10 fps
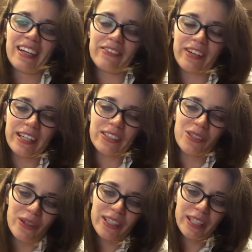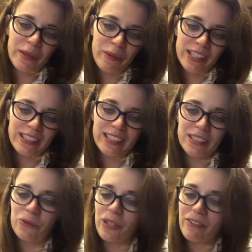Right, a solid email
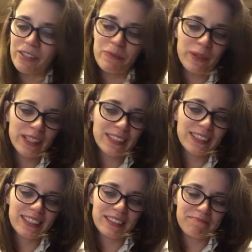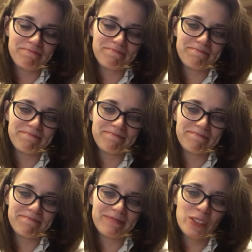list, whatever it means
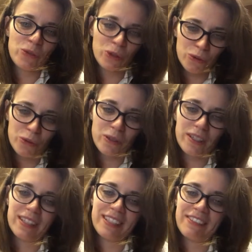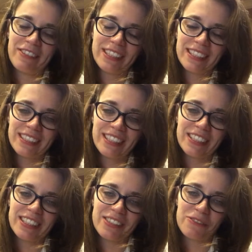to you. If it
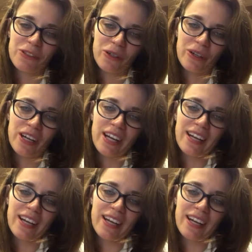consists of your